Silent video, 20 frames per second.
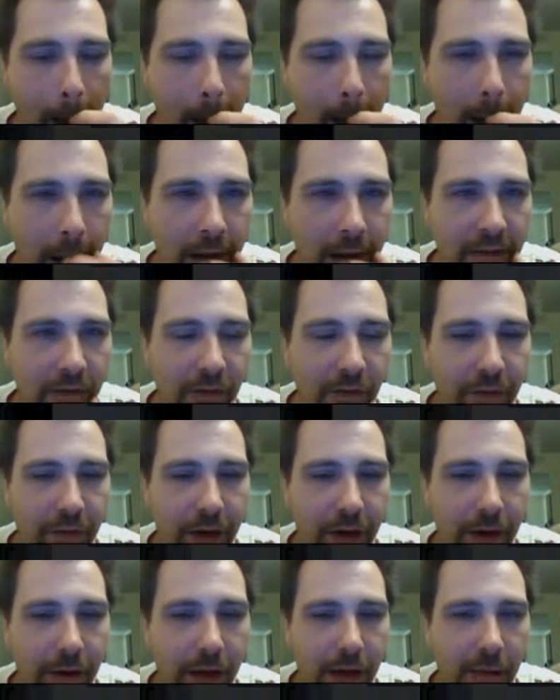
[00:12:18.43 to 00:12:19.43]
I haven't
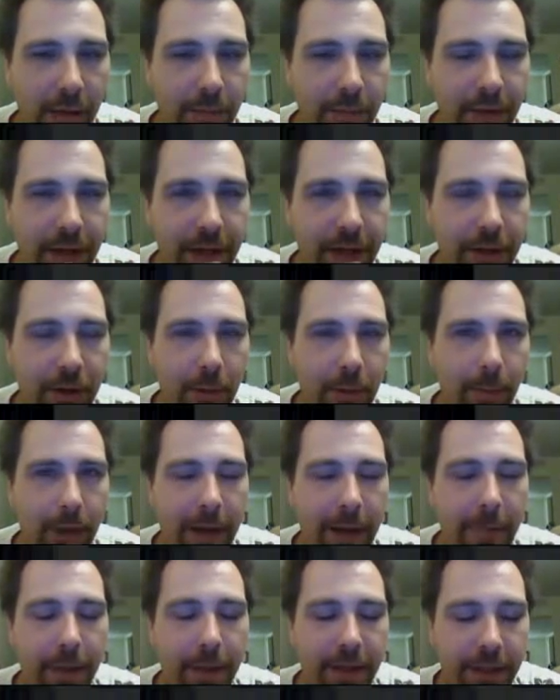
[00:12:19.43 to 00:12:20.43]
found. I'm thinking there
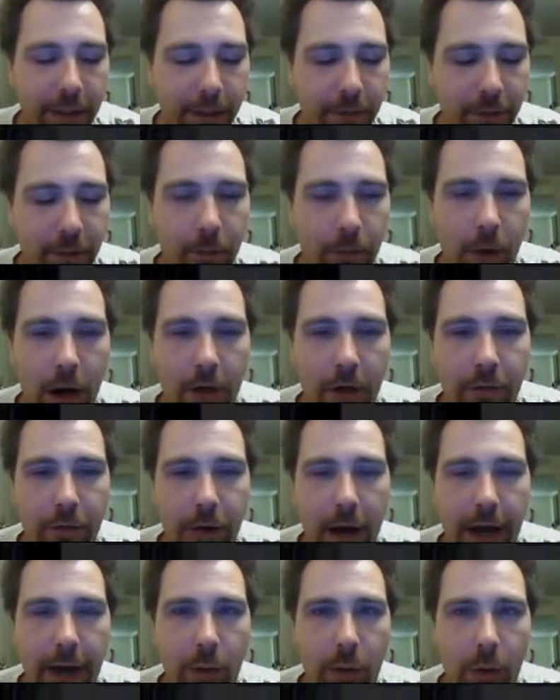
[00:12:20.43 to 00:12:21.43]
might be a different rock for
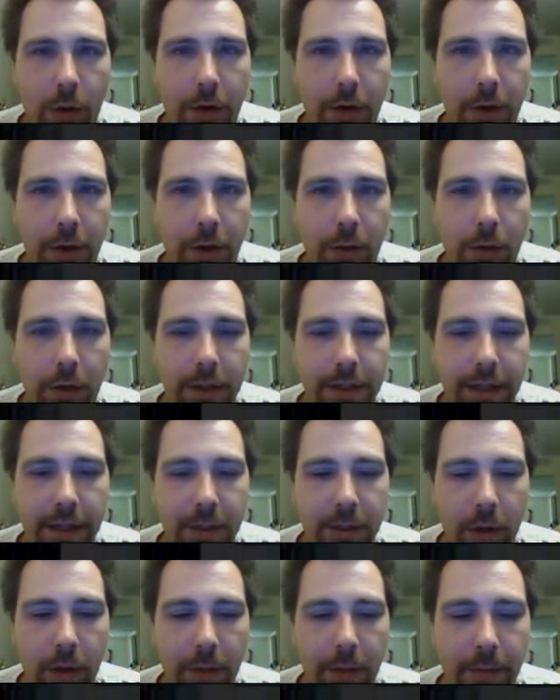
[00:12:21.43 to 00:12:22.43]
high quality ore, so
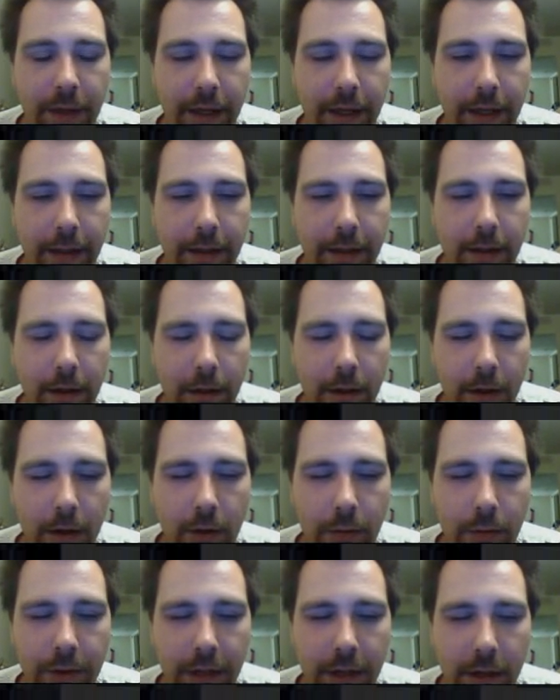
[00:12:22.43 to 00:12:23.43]
that's why I'm thinking.
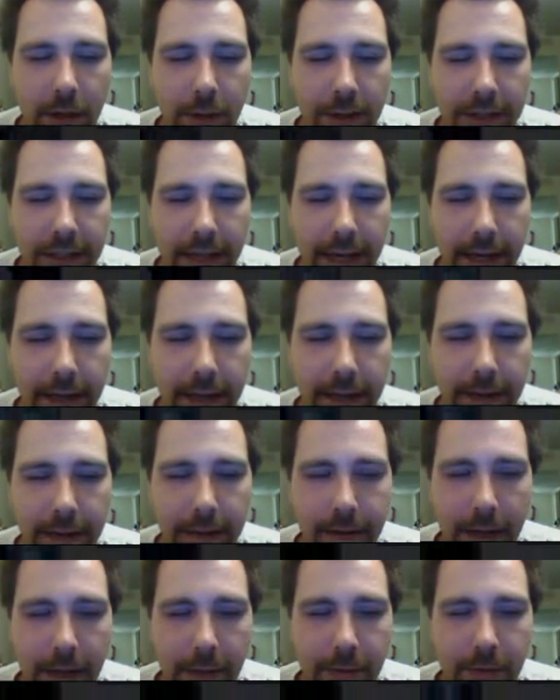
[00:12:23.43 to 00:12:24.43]
What the hell is that?
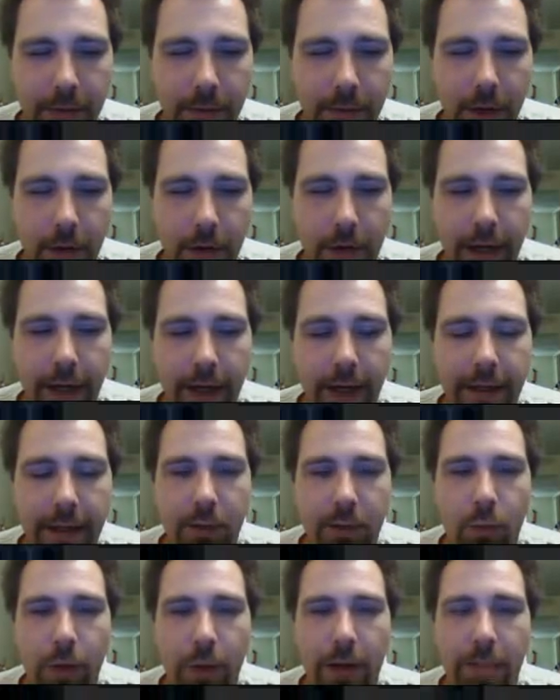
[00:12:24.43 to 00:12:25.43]
That was okay.
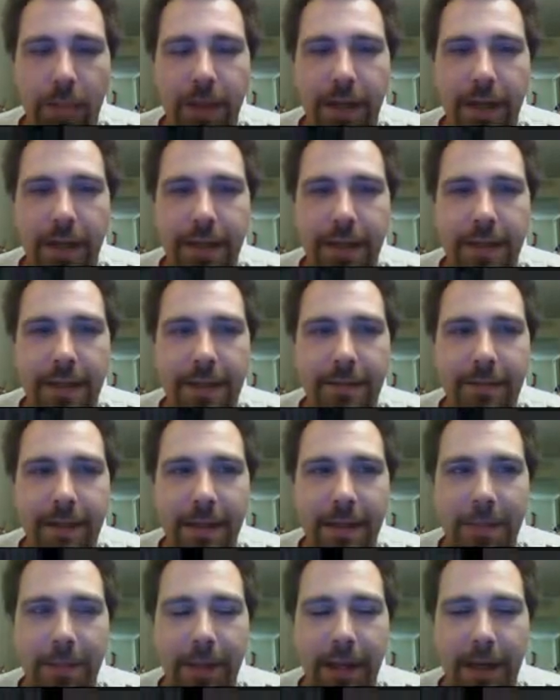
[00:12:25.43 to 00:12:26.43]
It's red because it's
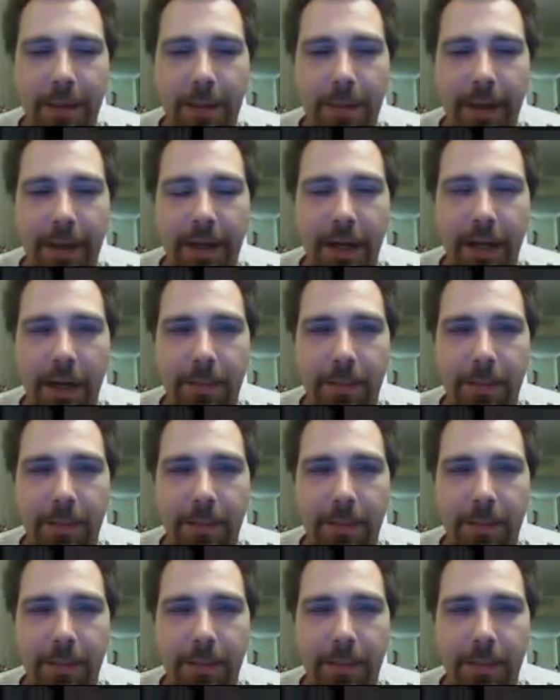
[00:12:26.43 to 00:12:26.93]
something I could pick up.